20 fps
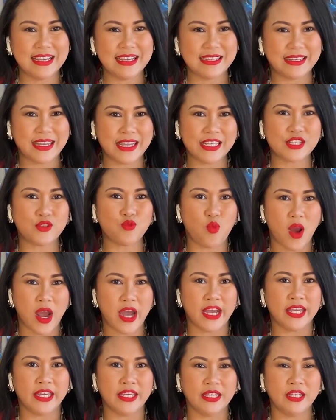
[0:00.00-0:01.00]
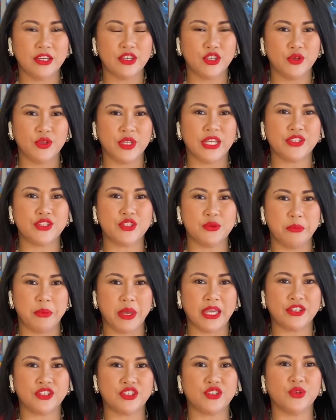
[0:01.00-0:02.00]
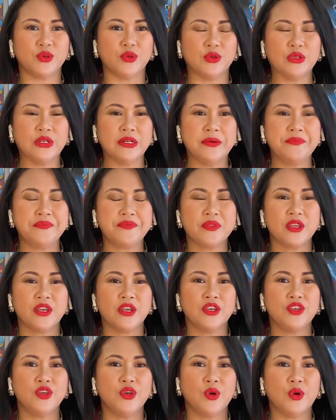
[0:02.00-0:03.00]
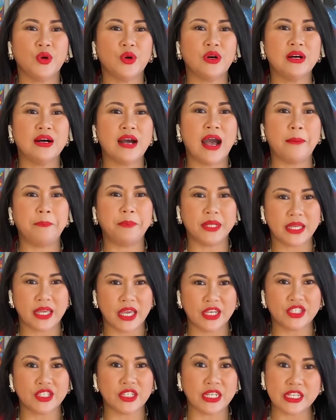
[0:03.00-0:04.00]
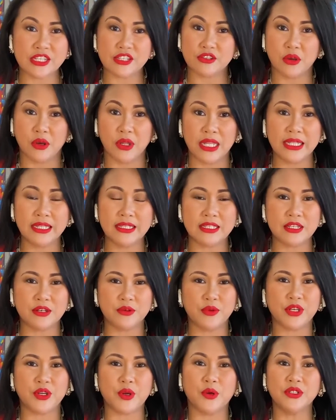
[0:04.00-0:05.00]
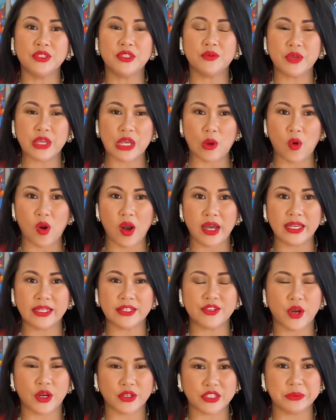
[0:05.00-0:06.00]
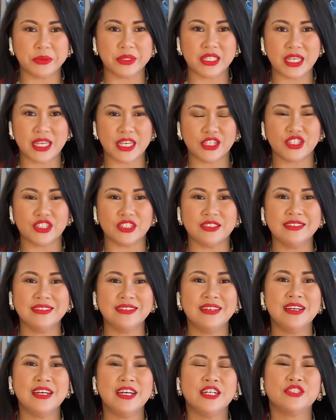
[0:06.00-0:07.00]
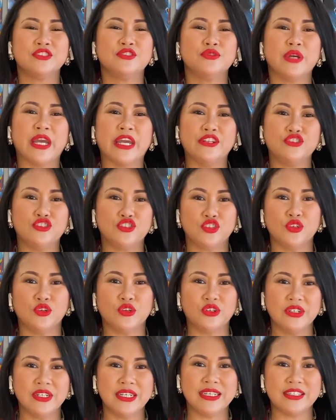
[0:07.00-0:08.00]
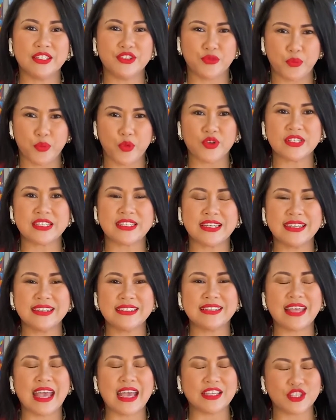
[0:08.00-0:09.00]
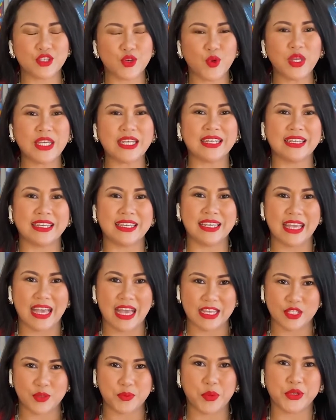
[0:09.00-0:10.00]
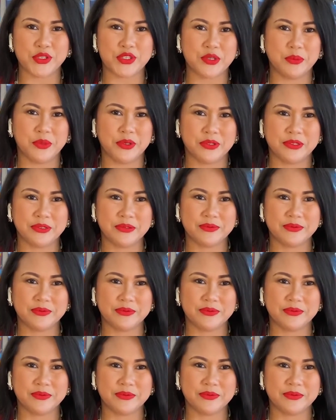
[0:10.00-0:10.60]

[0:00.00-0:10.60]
This is why you need to make sure your application is solid with all the required documentation to ensure it is processed as quickly as possible.